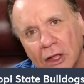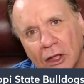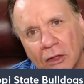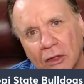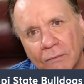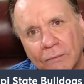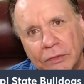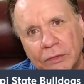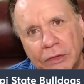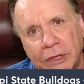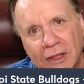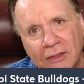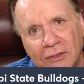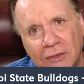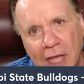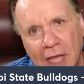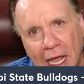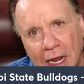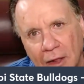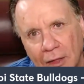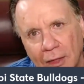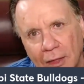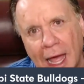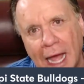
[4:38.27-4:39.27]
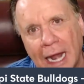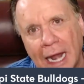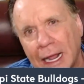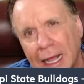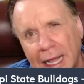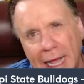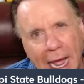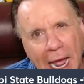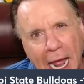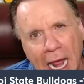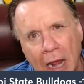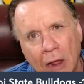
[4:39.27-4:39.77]
a lot of
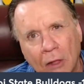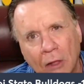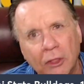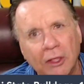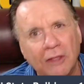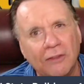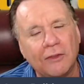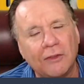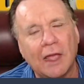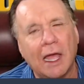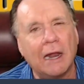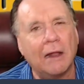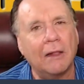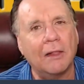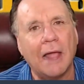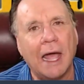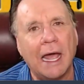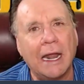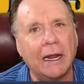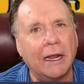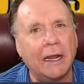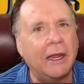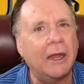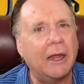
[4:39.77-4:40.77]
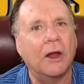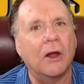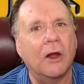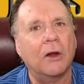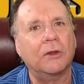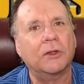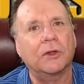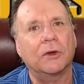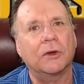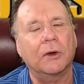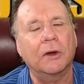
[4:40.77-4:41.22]
guile. He's got a lot of character.